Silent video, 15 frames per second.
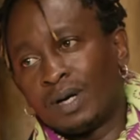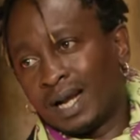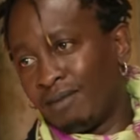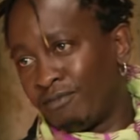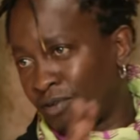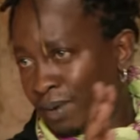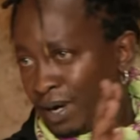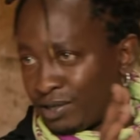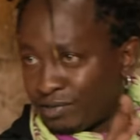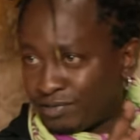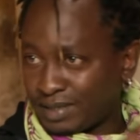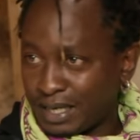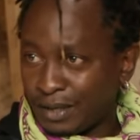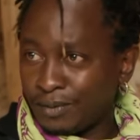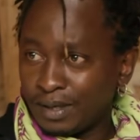Who had come from out
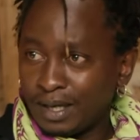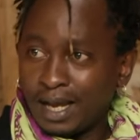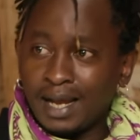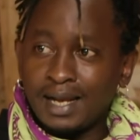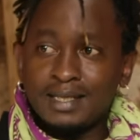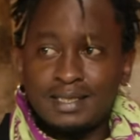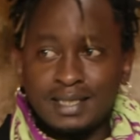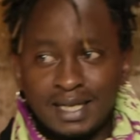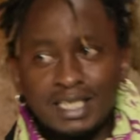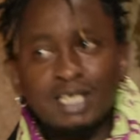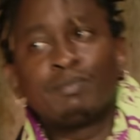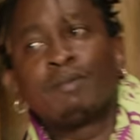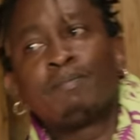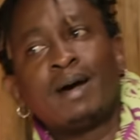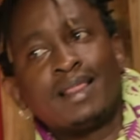of town, and he's
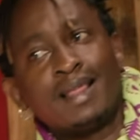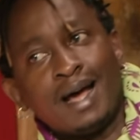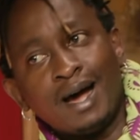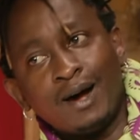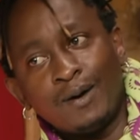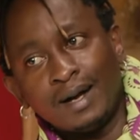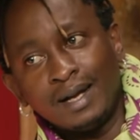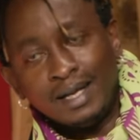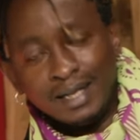charging me by the hour.